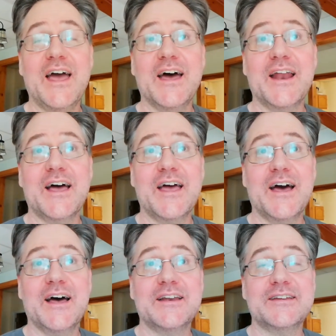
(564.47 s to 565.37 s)
And I
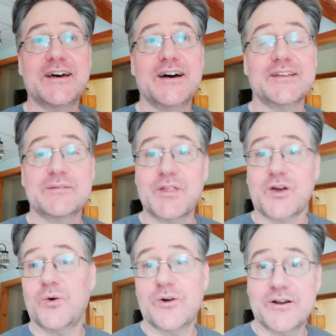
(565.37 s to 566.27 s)
had some of
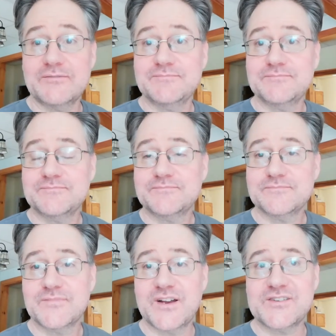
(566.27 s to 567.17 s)
the corn
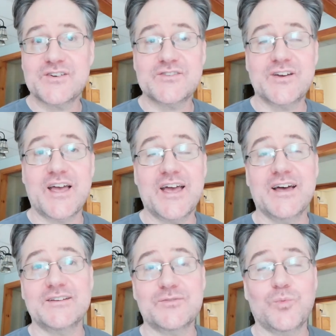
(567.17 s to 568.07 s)
that I showed you,
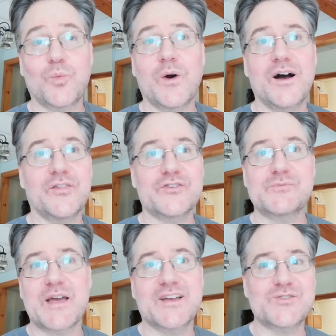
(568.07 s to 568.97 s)
and while the
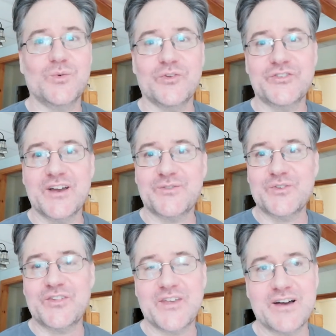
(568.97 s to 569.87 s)
Jamaican Jewels stuff
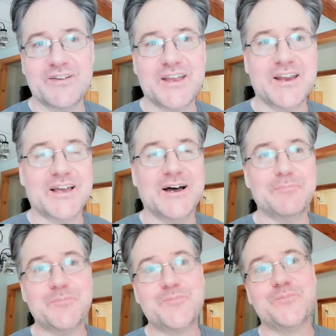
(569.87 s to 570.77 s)
was in the oven heating
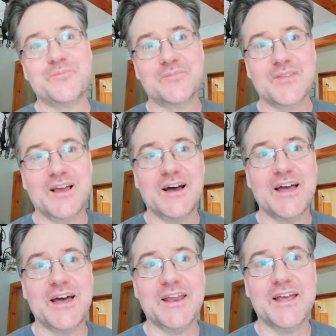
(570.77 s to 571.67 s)
up,
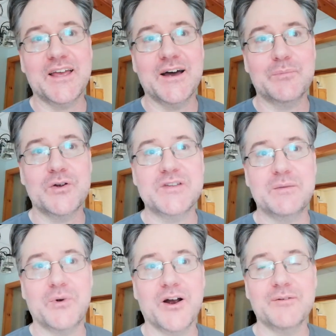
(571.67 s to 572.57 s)
I had a
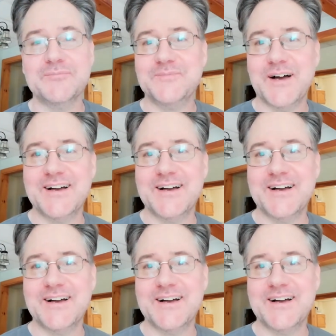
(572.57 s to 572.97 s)
protein bar.